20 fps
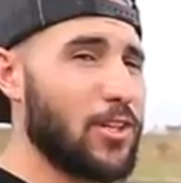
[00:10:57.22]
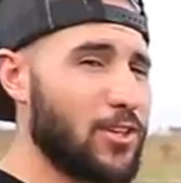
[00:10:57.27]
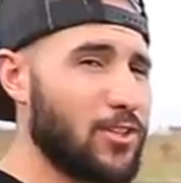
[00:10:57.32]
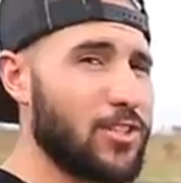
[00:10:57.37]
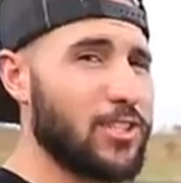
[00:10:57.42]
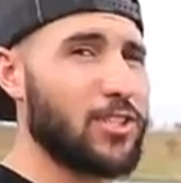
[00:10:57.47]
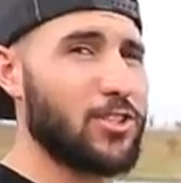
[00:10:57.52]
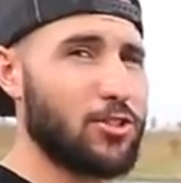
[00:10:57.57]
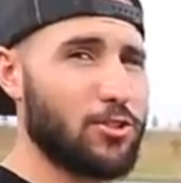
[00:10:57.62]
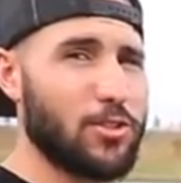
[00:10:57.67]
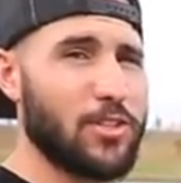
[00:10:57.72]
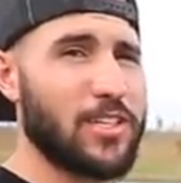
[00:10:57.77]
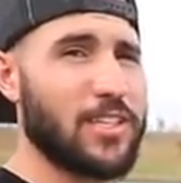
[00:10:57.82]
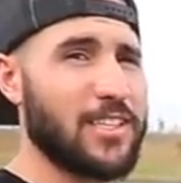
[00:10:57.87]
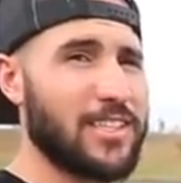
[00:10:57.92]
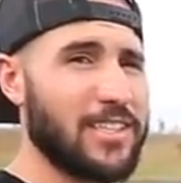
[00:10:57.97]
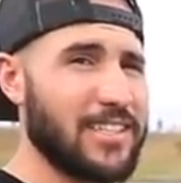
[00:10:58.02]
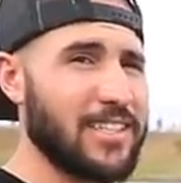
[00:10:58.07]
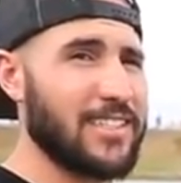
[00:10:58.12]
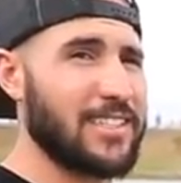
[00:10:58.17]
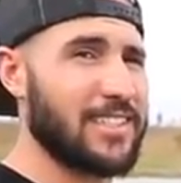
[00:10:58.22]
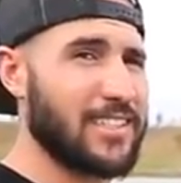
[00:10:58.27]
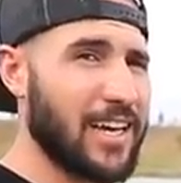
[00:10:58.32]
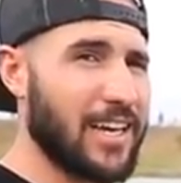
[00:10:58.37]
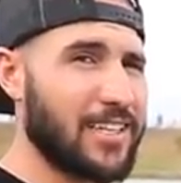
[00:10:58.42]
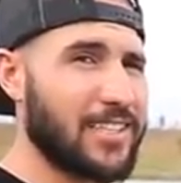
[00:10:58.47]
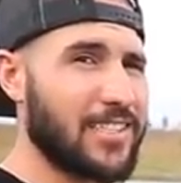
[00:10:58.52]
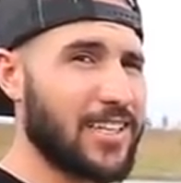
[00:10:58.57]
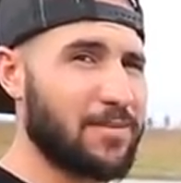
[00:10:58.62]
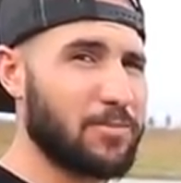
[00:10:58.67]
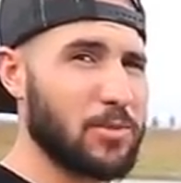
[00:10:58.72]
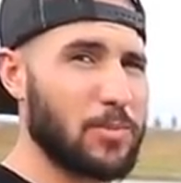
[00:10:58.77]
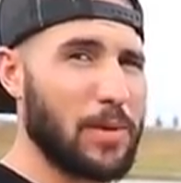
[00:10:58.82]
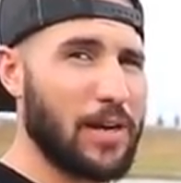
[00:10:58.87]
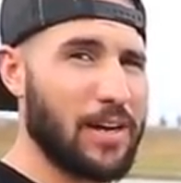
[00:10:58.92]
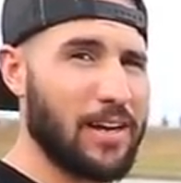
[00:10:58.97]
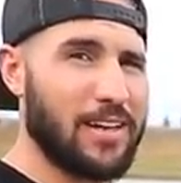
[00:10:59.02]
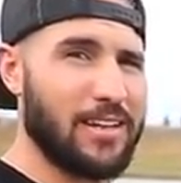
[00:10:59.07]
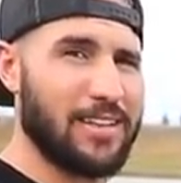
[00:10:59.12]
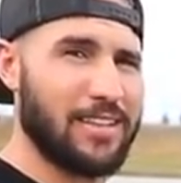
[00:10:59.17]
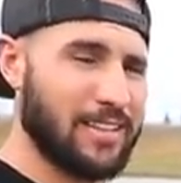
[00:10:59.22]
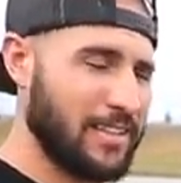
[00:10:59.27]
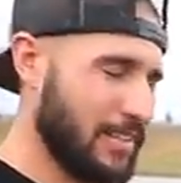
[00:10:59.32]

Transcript: literally shooting in the exact same spot.